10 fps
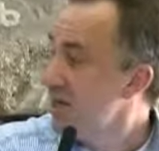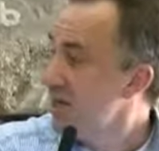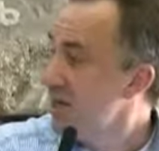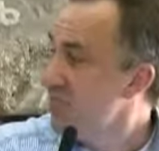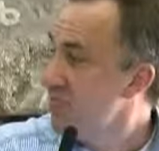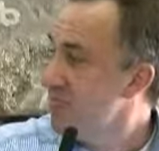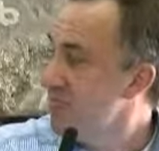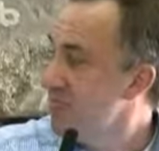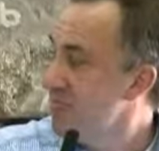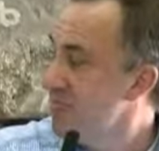
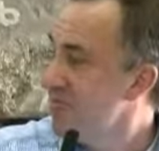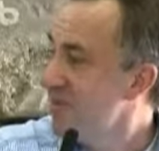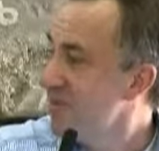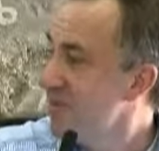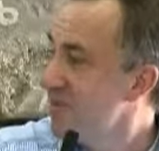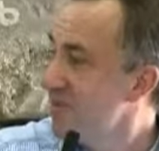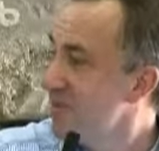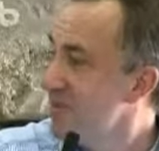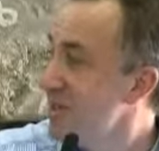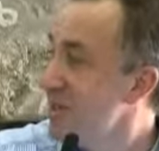The fact
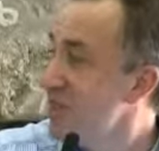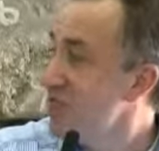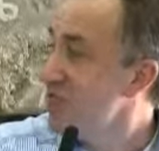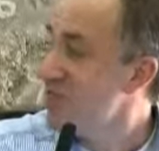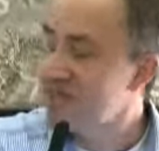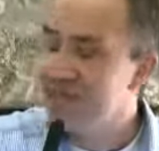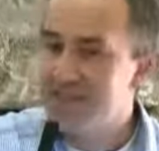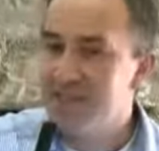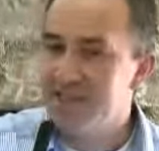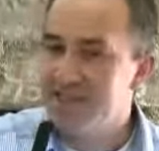that you could
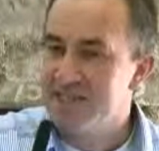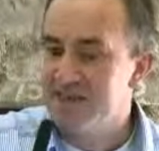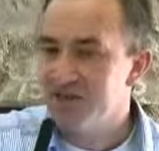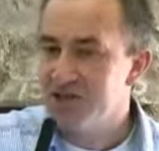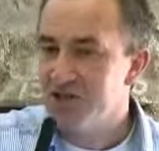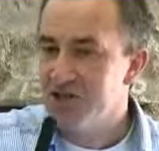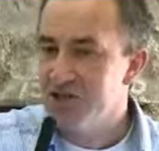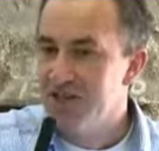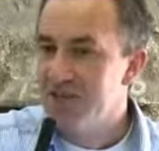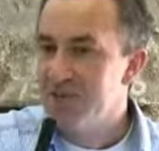retain this heritage
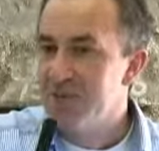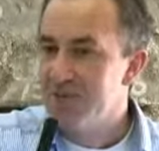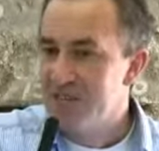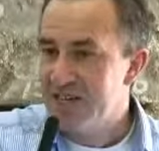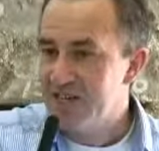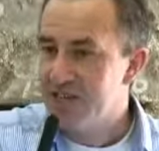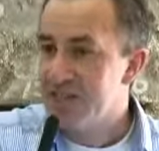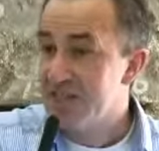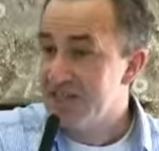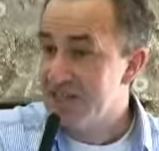and potentially
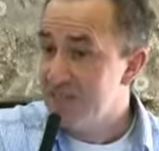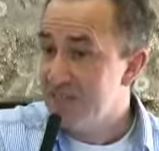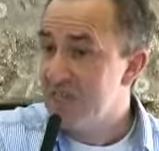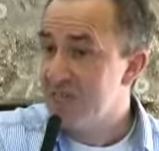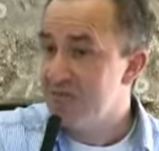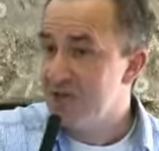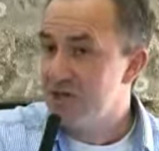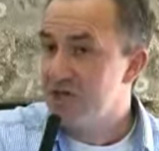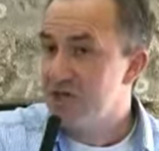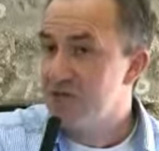at the same time turn
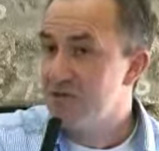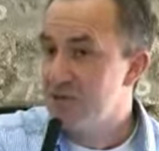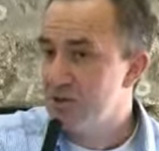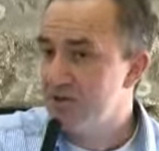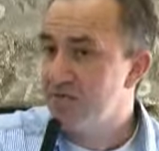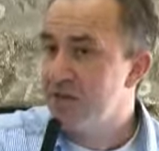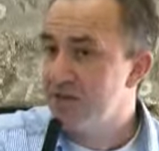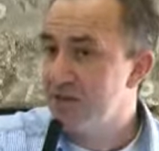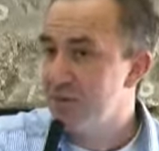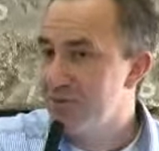it into a useful
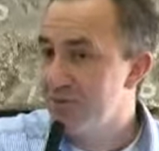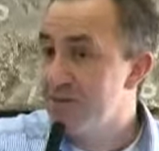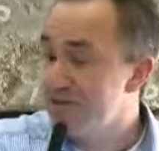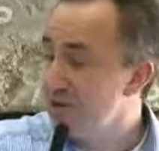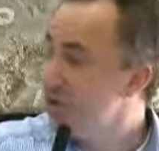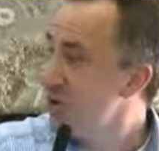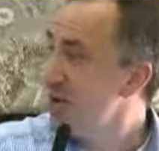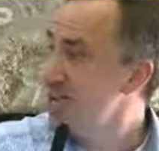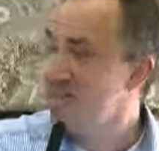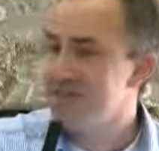economic and social
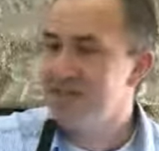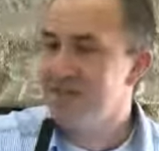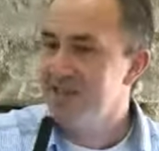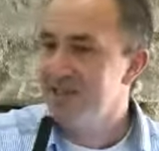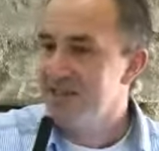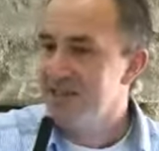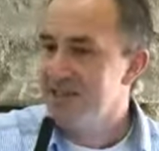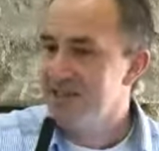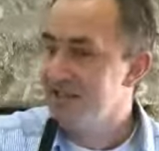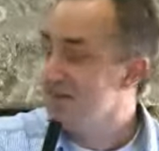asset
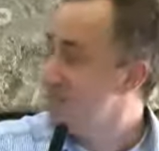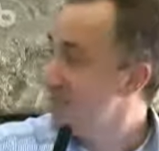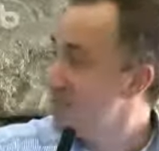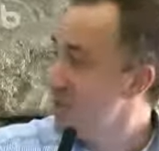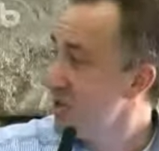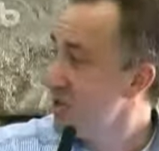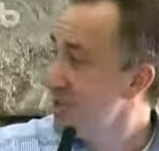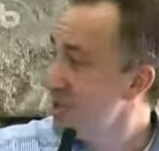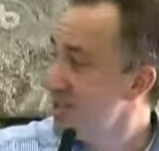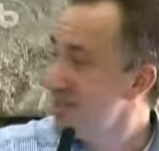is really quite
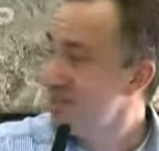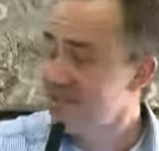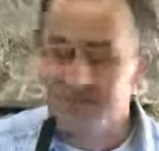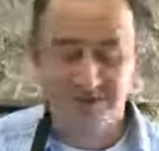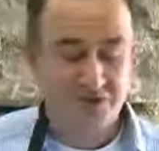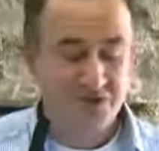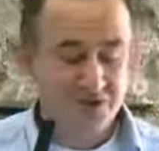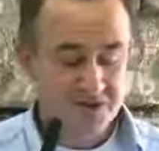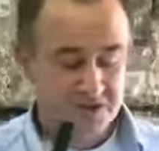exciting, I feel.